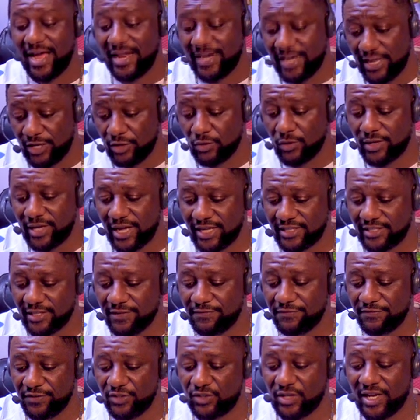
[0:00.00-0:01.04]
And then you get a
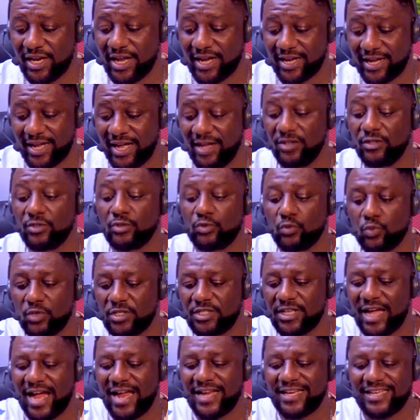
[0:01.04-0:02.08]
virtual account,
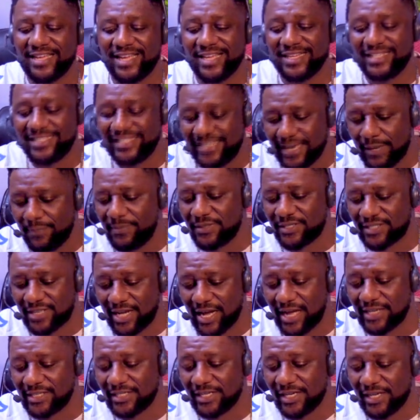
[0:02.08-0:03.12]
which add a debit
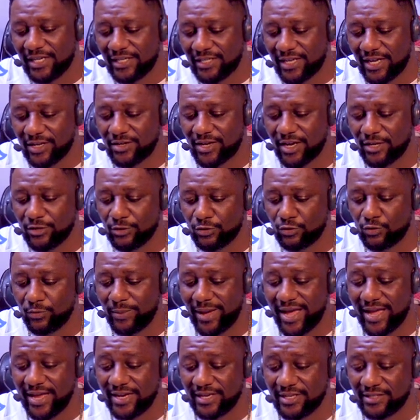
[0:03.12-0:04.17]
card that you can use to
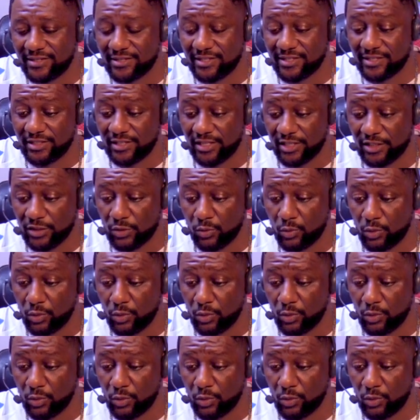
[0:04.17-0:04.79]
buy anything in the